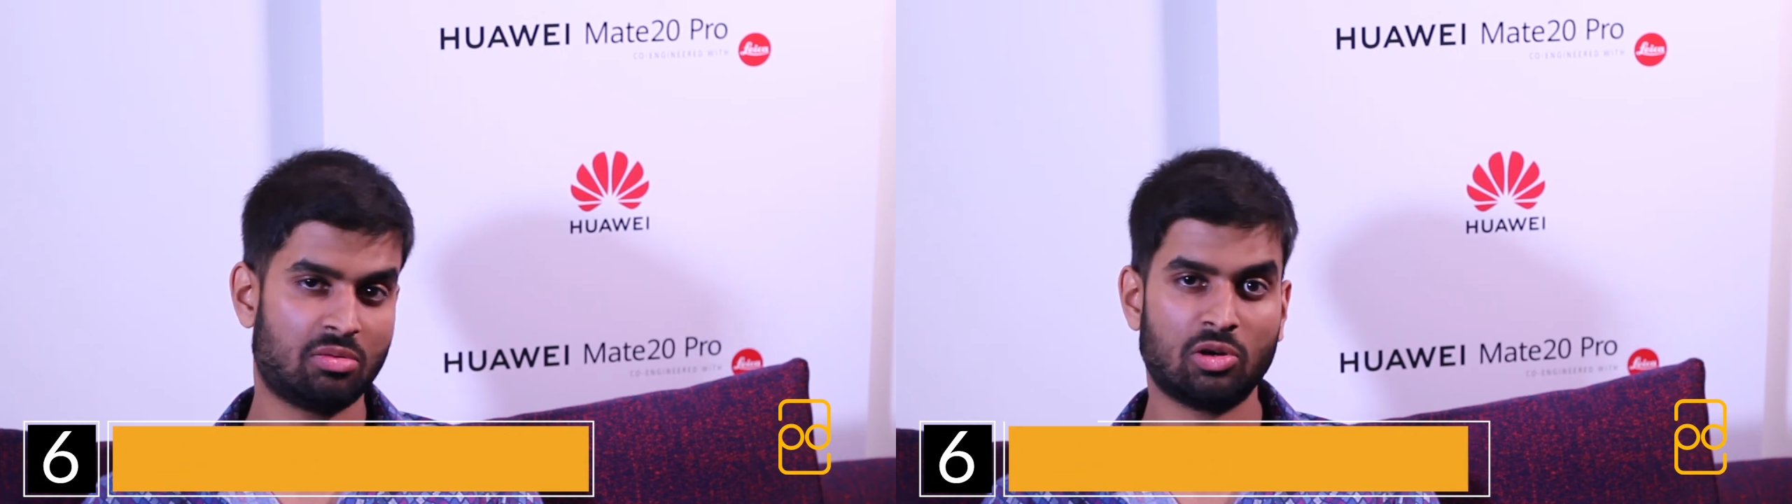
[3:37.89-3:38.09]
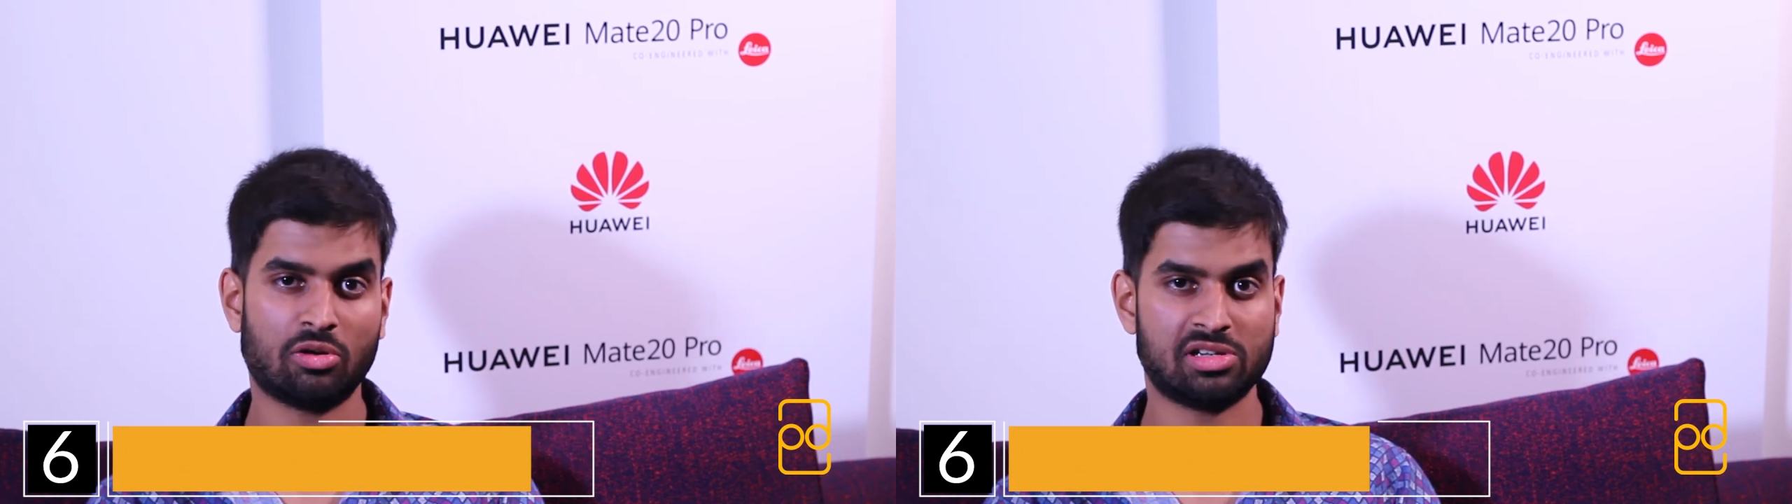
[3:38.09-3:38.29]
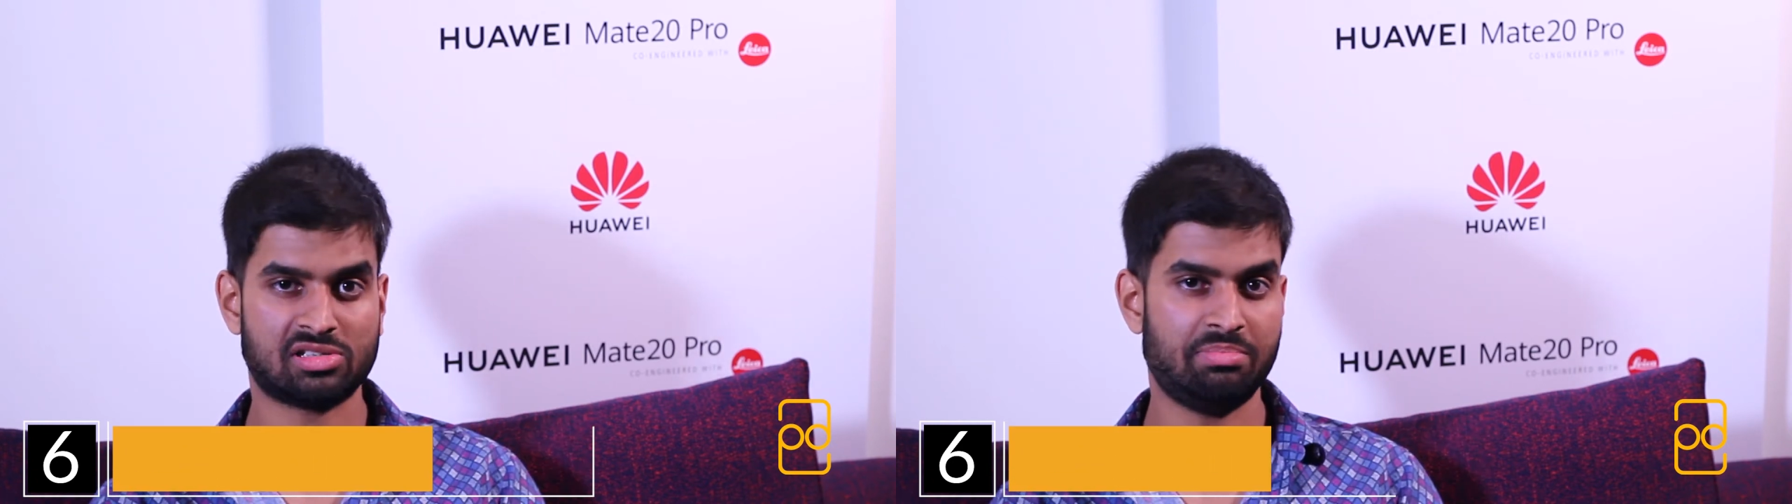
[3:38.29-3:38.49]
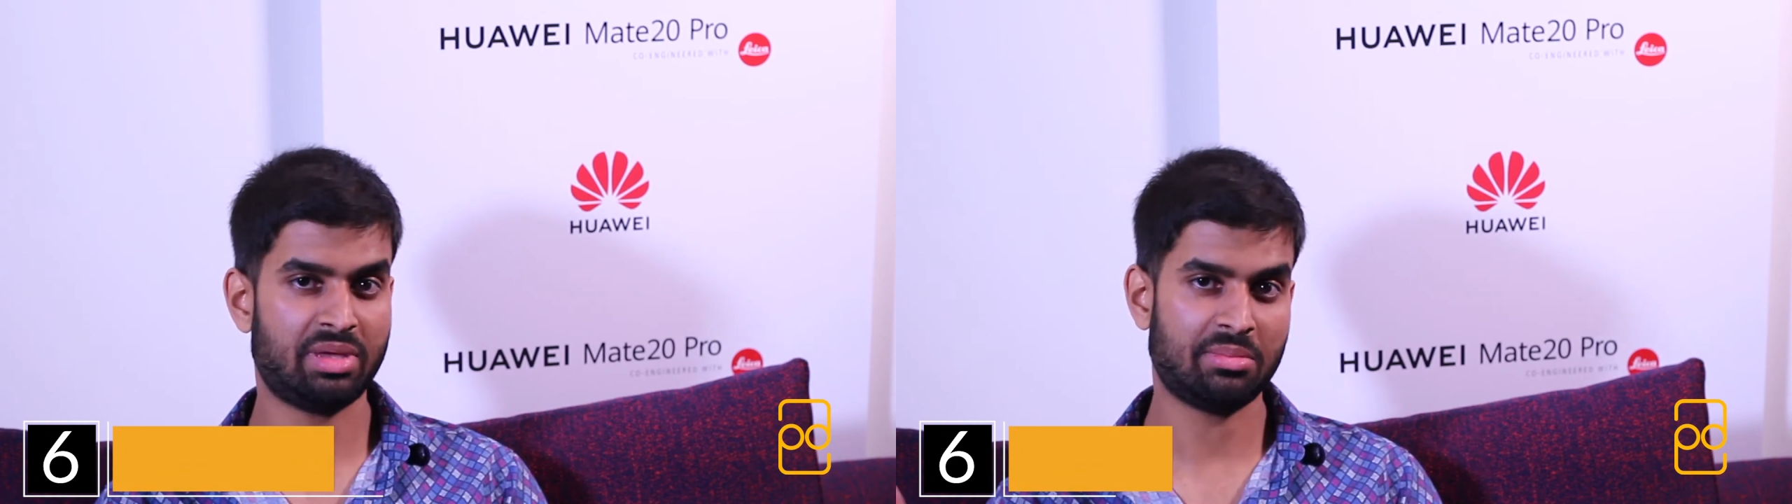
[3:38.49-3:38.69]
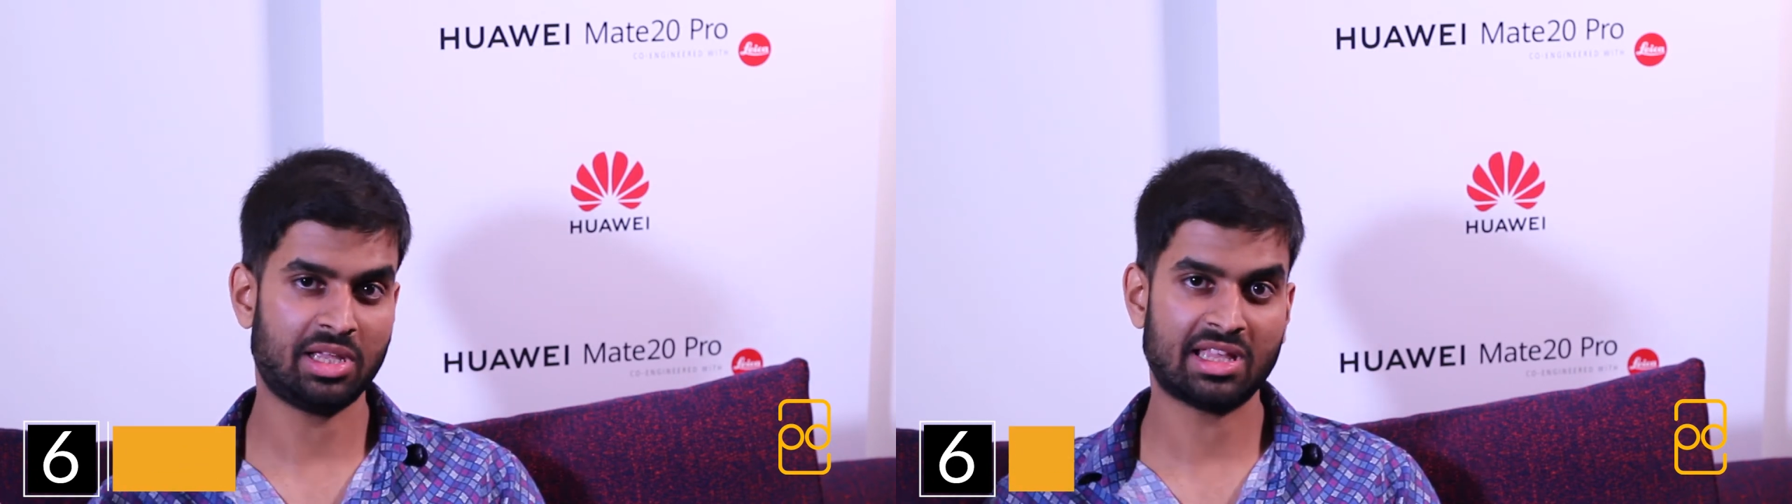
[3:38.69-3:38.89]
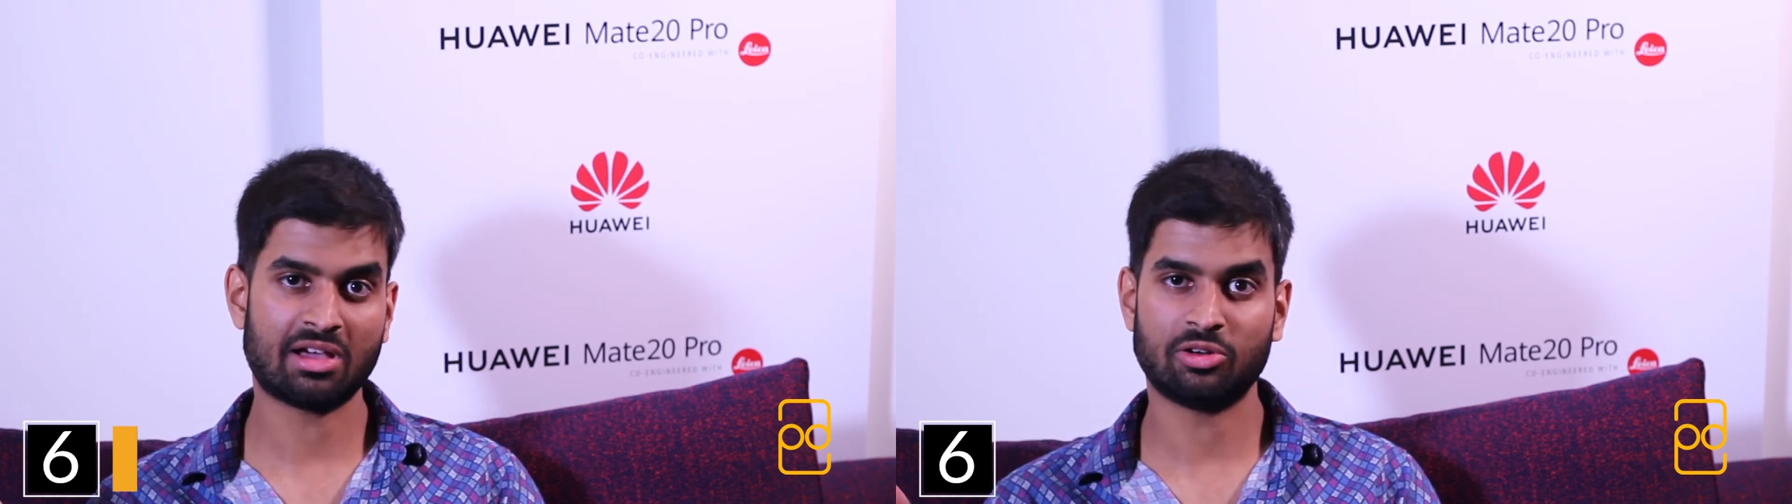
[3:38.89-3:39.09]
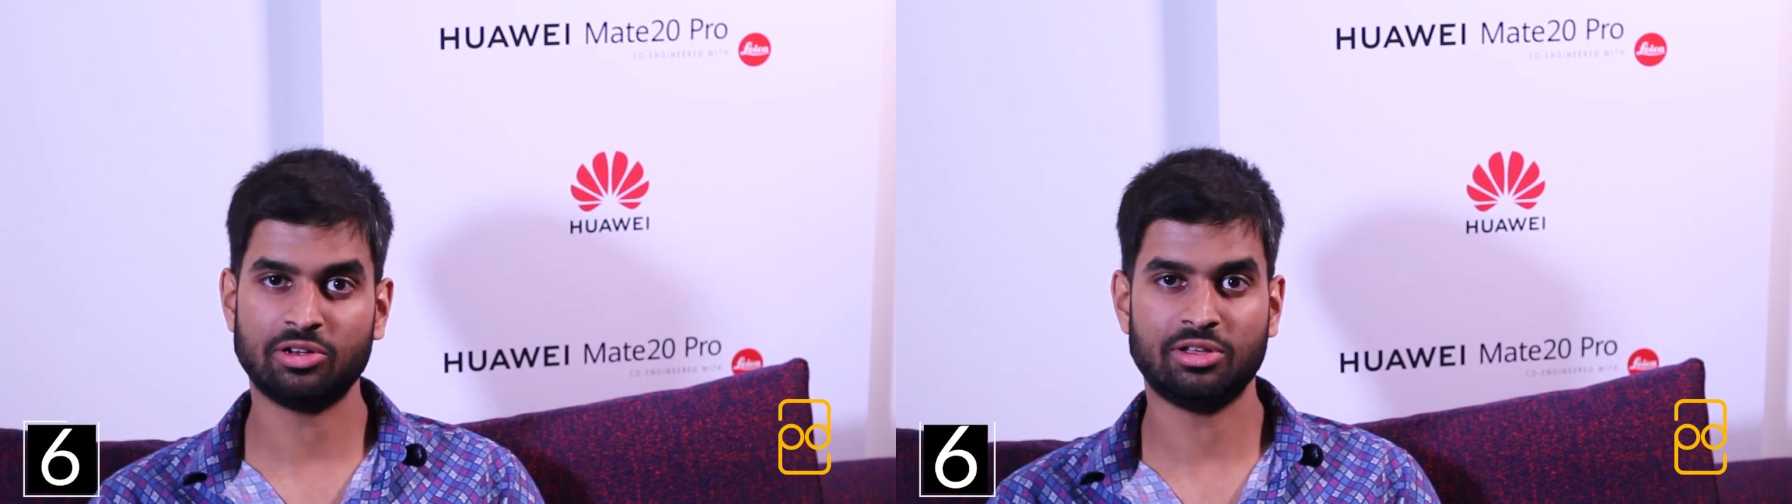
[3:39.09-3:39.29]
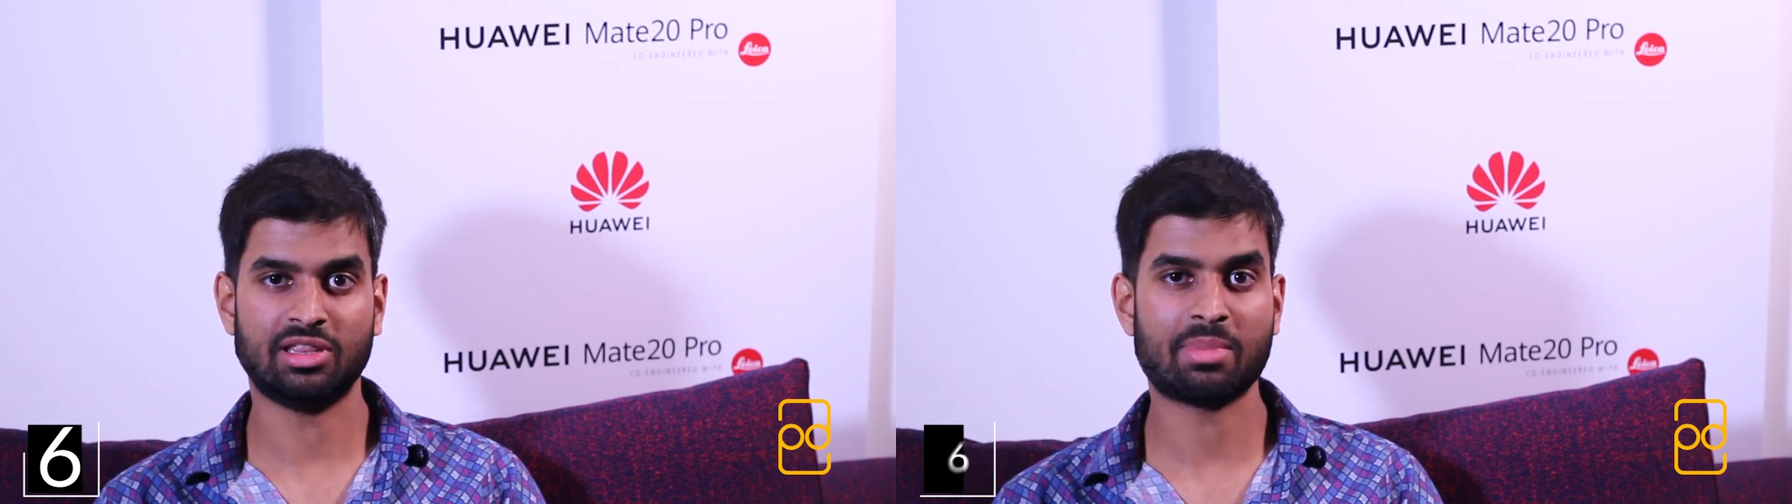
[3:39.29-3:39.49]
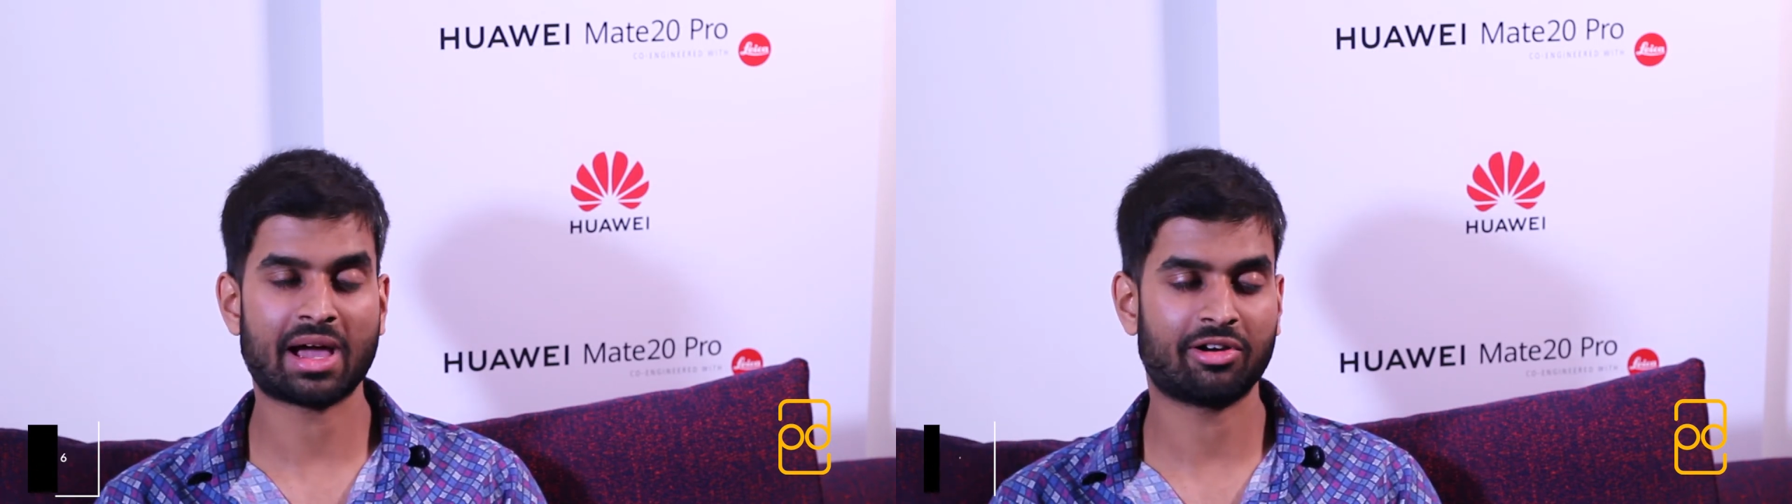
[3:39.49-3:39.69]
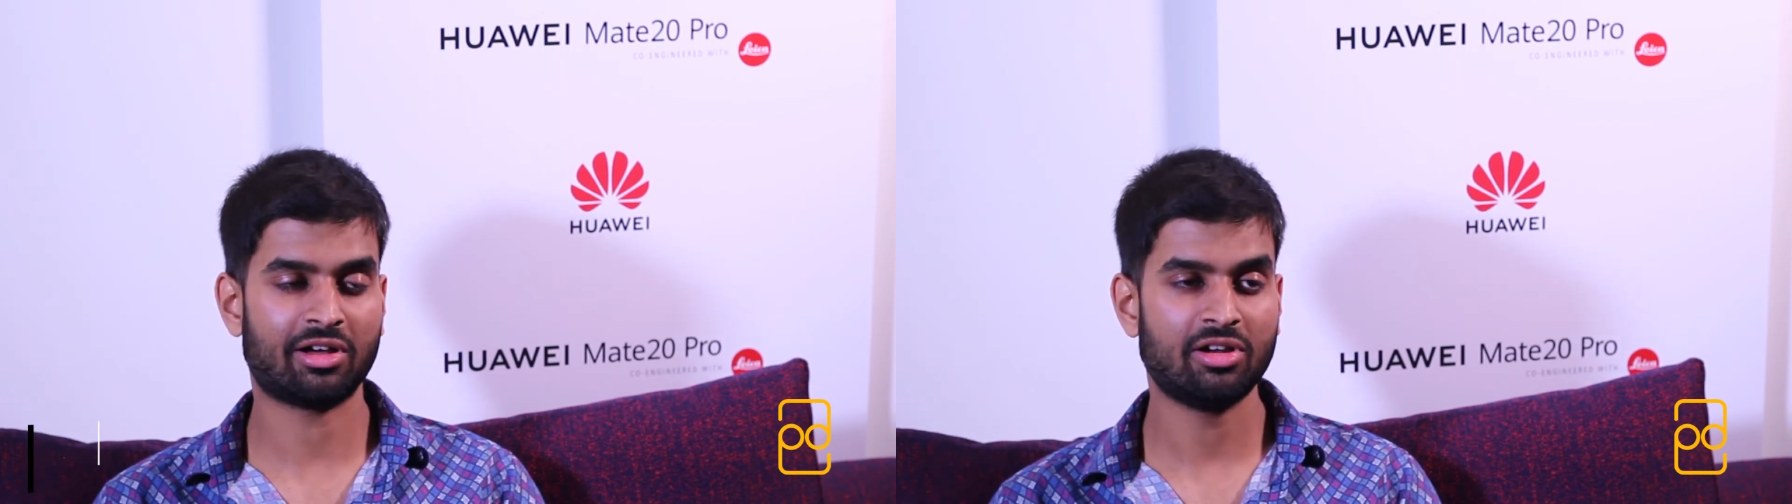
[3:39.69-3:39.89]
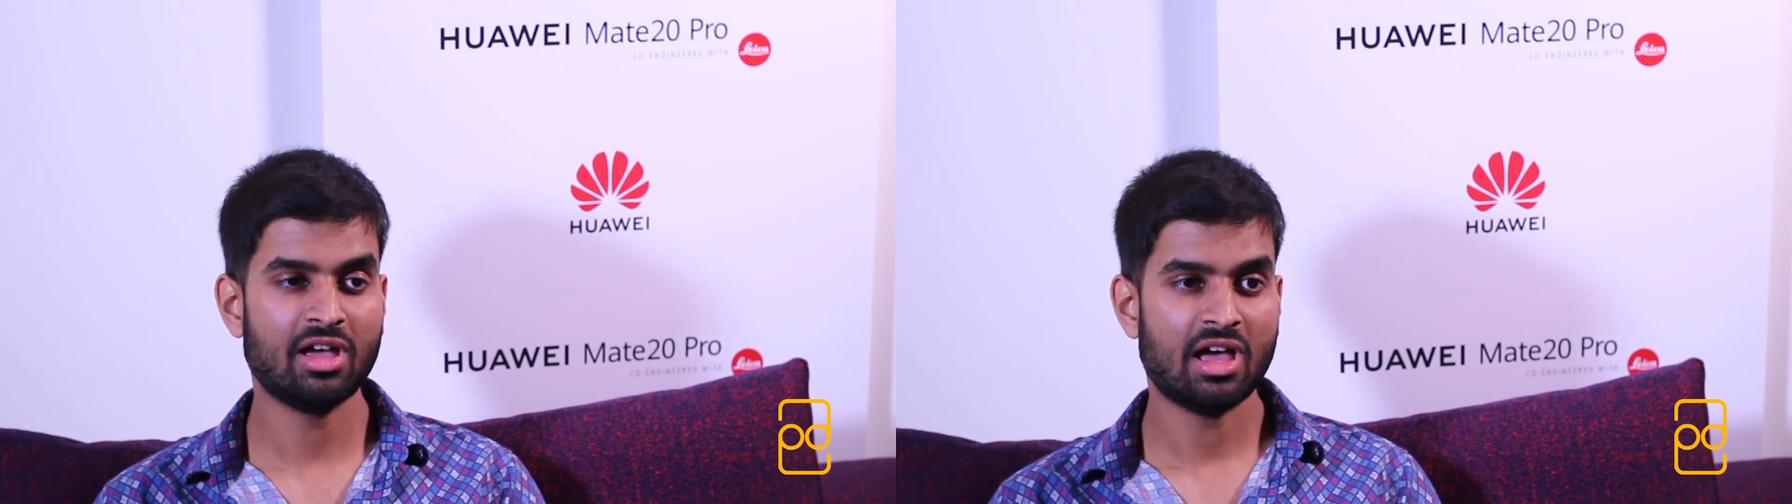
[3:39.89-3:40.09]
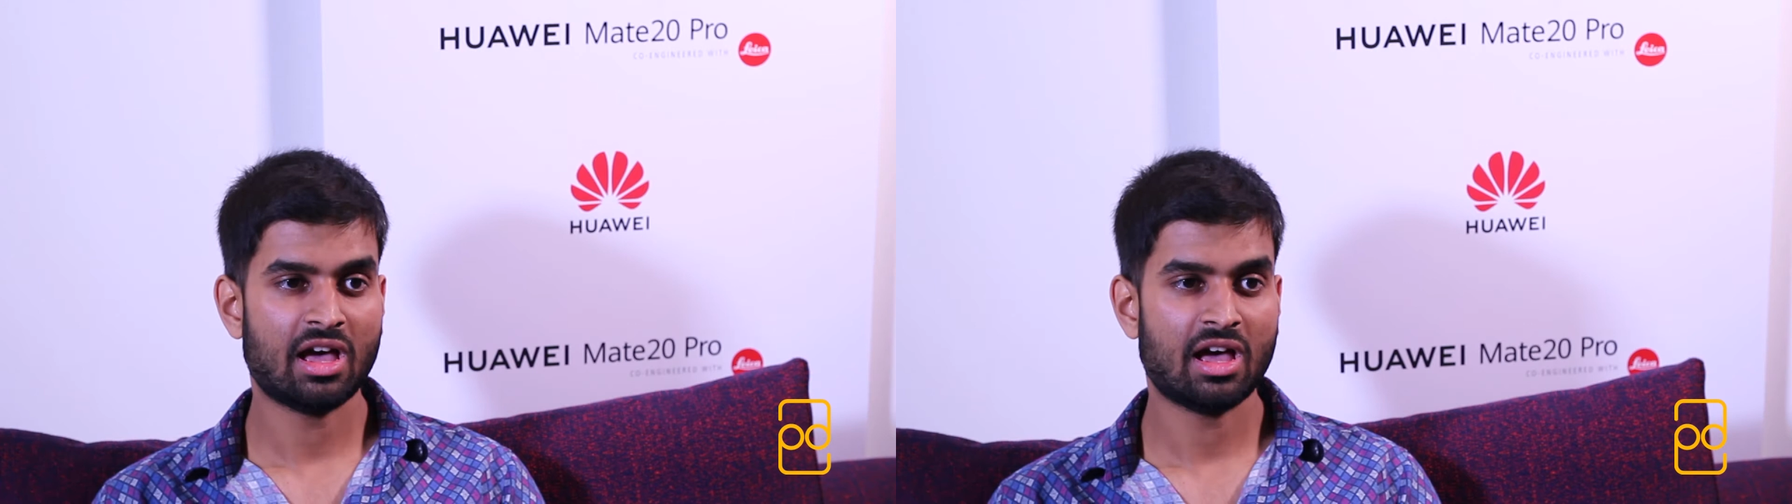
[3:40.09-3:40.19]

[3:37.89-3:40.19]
gloriously beaming down on you in the background.